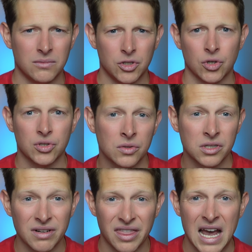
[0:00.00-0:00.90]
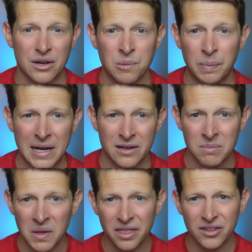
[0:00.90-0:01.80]
just under £1,000 a
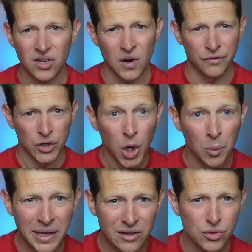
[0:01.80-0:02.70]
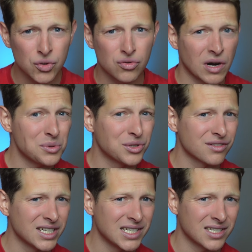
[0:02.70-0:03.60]
month to cover all bills,
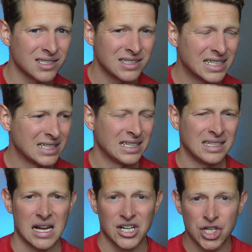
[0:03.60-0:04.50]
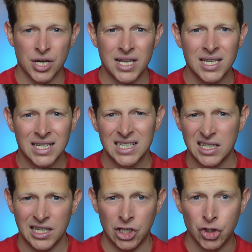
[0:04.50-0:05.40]
groceries, and actually
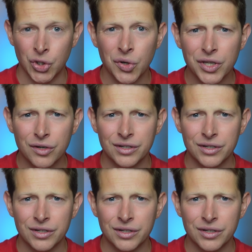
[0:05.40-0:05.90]
enjoy your